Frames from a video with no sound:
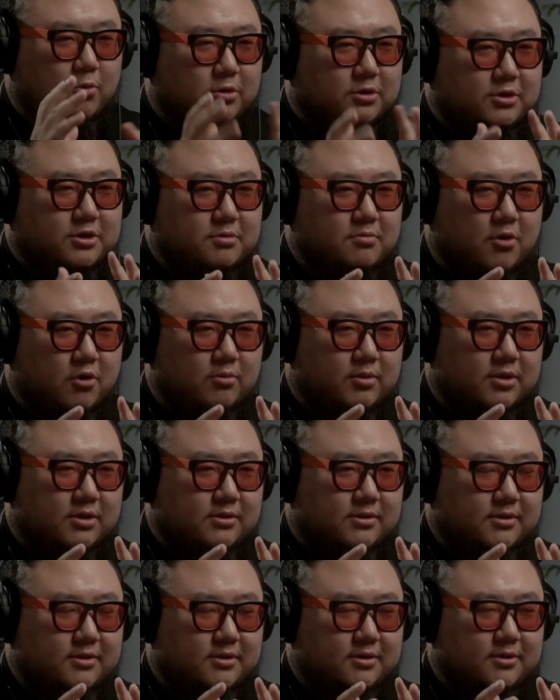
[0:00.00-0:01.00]
some
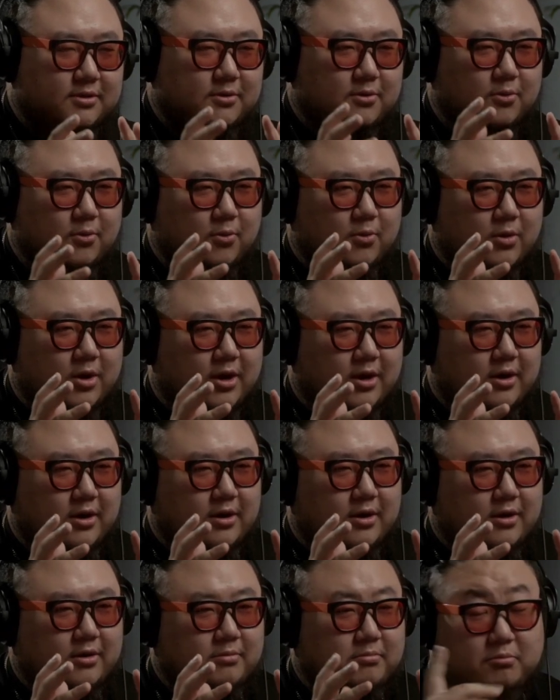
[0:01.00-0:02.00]
moments
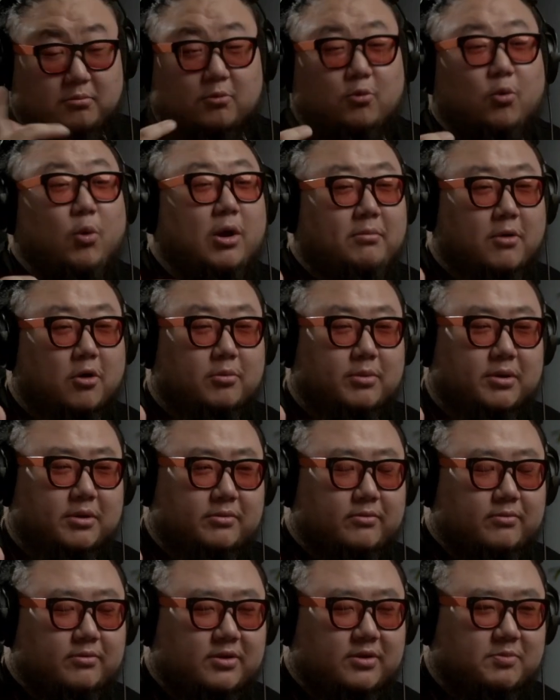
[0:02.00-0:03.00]
where, one moment
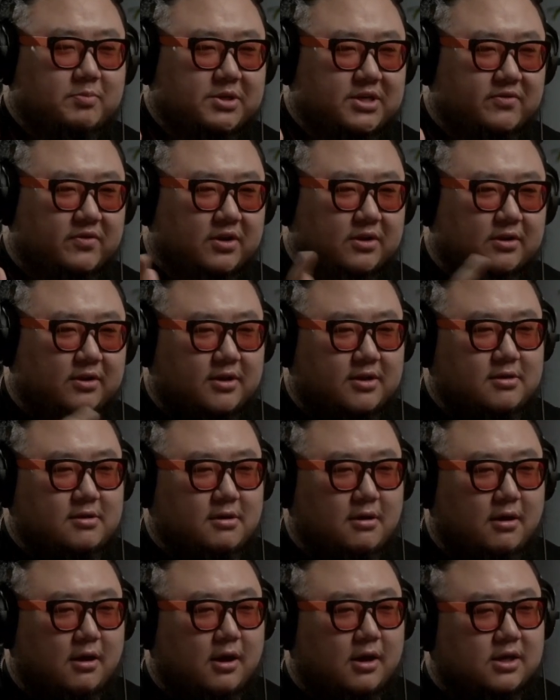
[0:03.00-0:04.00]
specifically
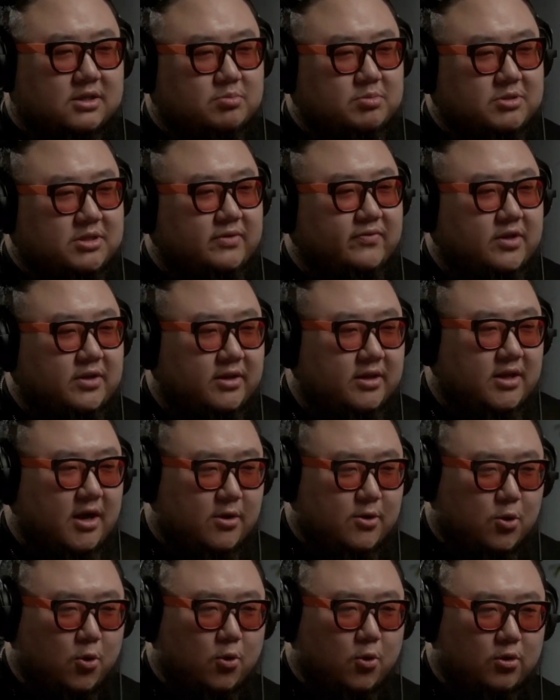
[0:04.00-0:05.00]
that
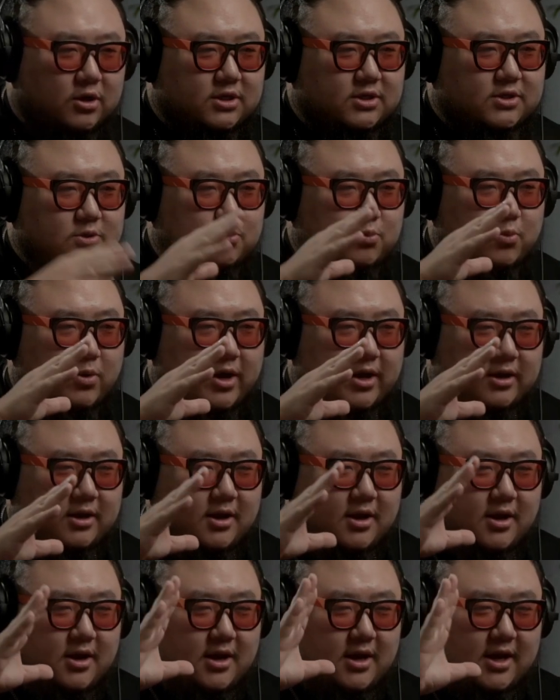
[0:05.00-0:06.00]
chorus when
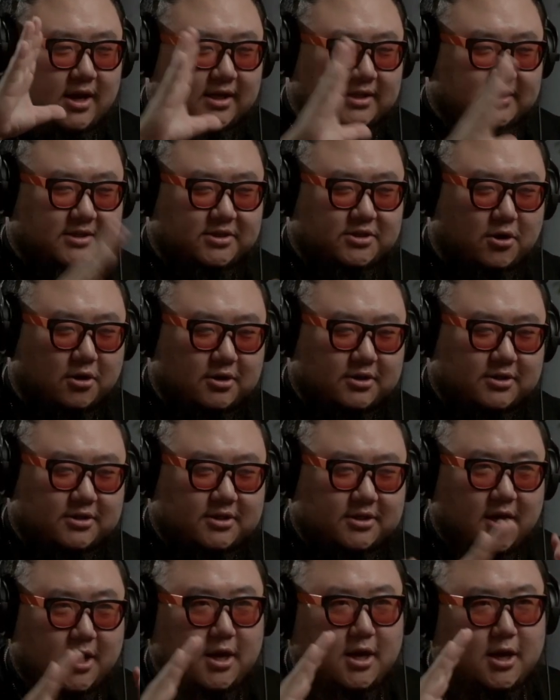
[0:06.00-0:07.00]
it
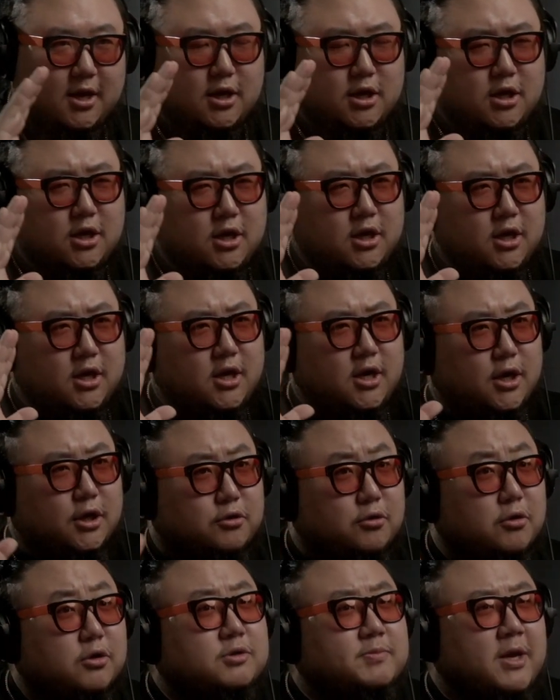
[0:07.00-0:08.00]
starts, it
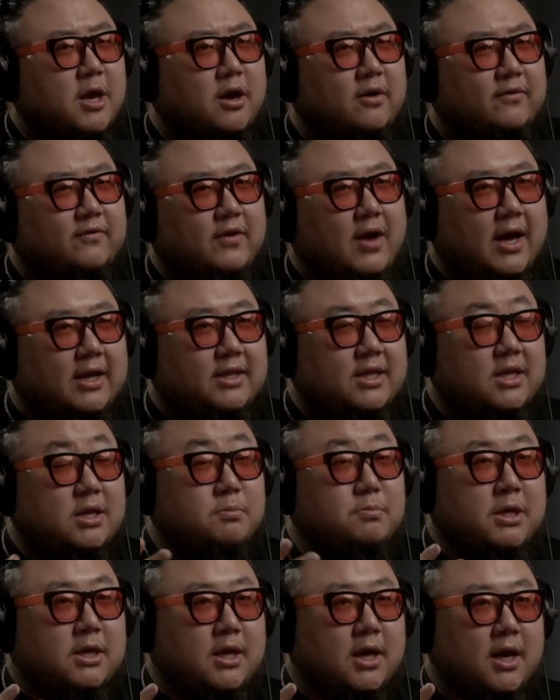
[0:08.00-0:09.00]
throws me off. I think
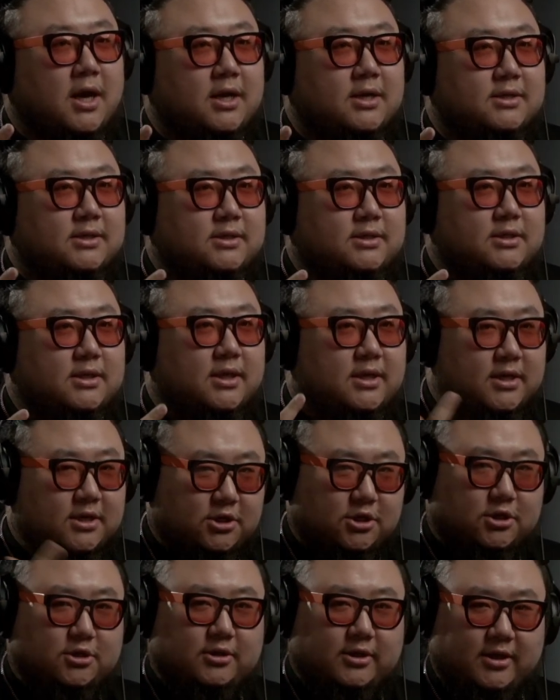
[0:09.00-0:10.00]
because
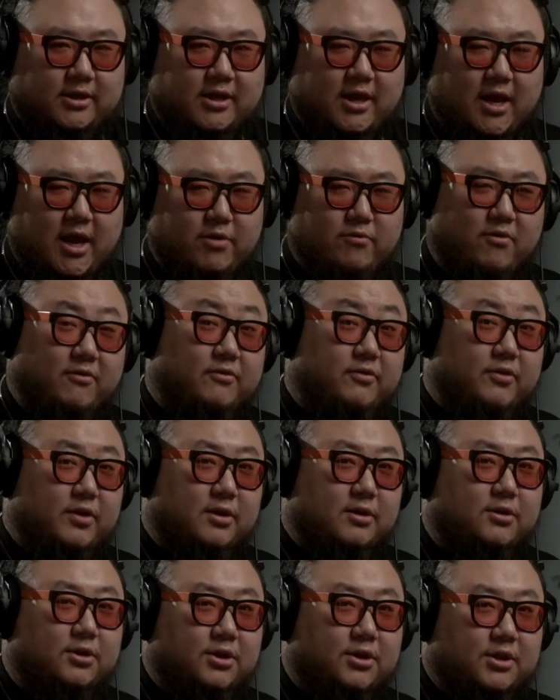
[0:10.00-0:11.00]
initially they
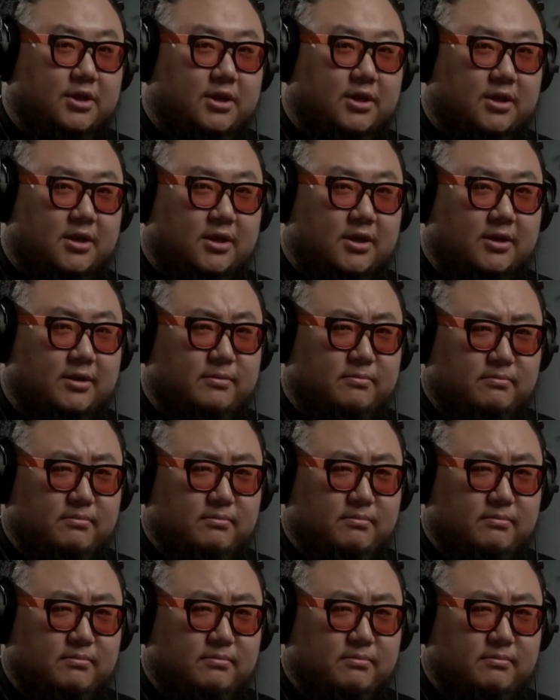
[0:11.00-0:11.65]
reveal the